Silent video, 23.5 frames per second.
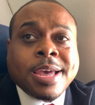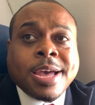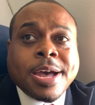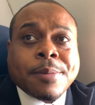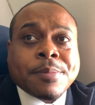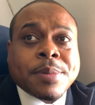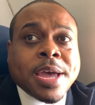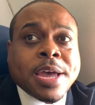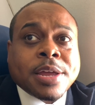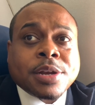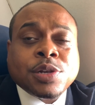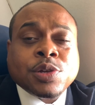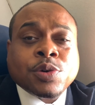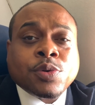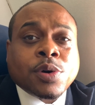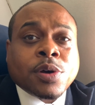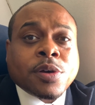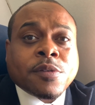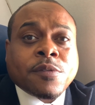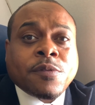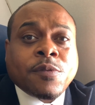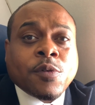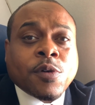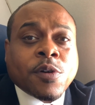I'm not
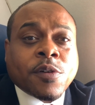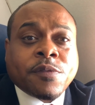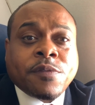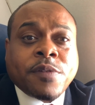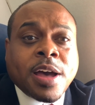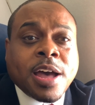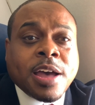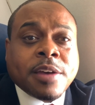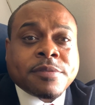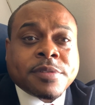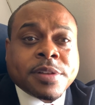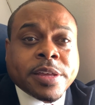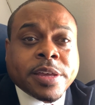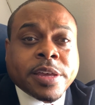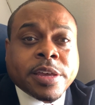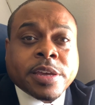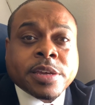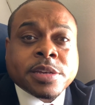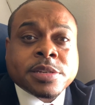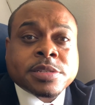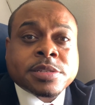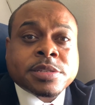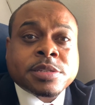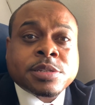doing 4 or 5
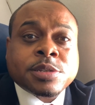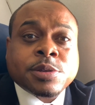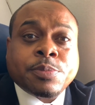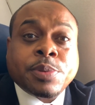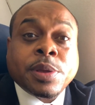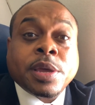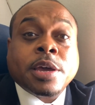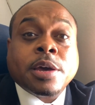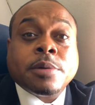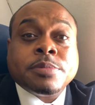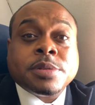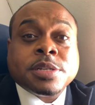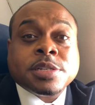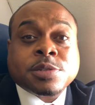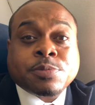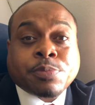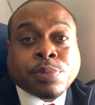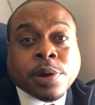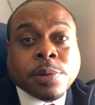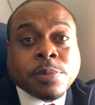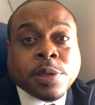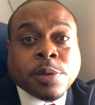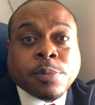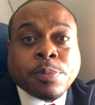legs to pick up this
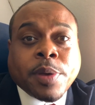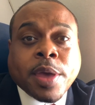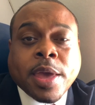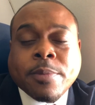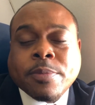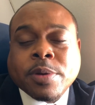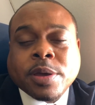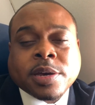premium pay,